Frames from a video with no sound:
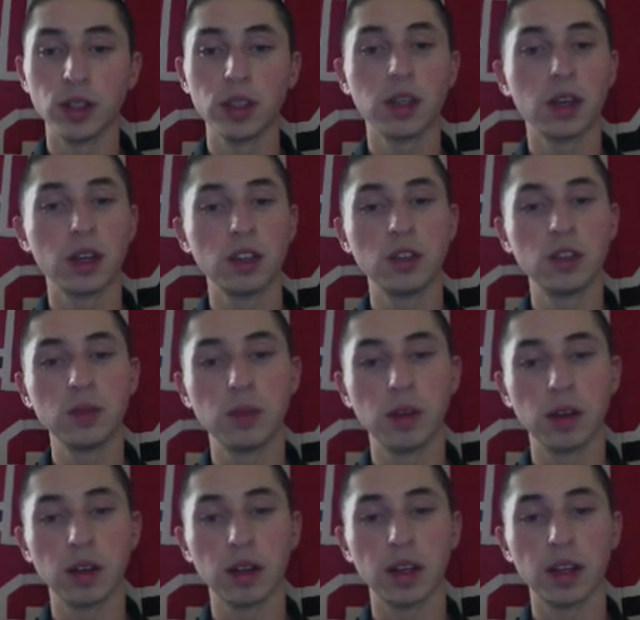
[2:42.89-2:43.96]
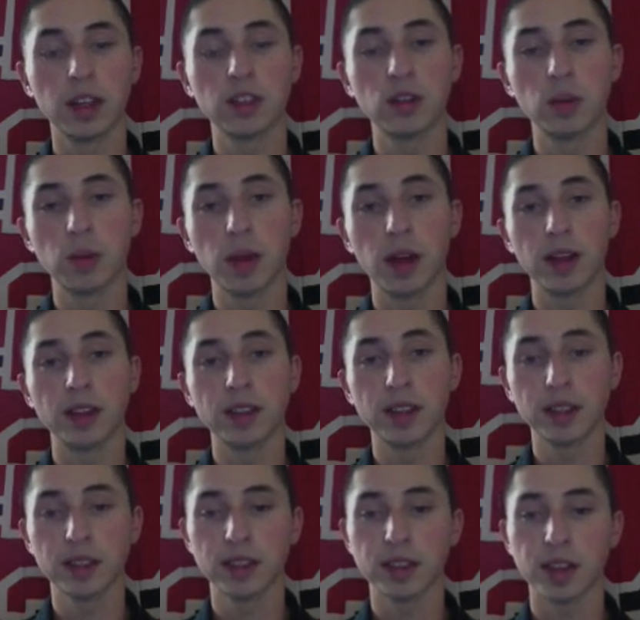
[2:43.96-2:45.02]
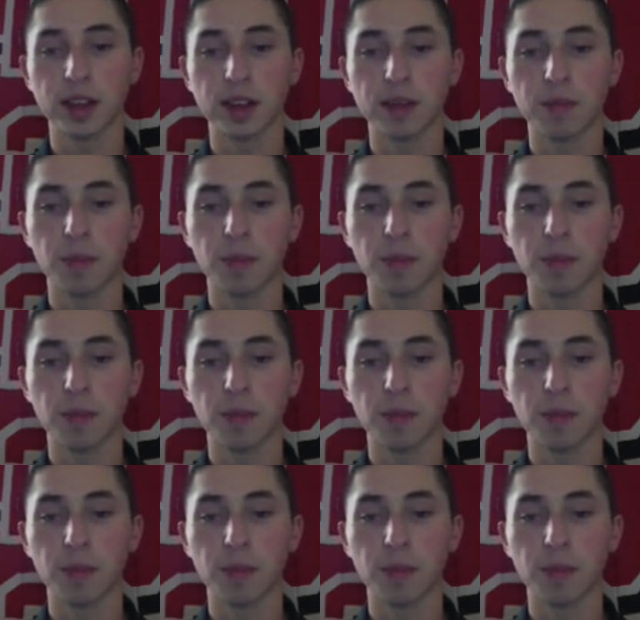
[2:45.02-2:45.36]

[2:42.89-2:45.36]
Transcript: the kudzu bug is to apply an insecticide.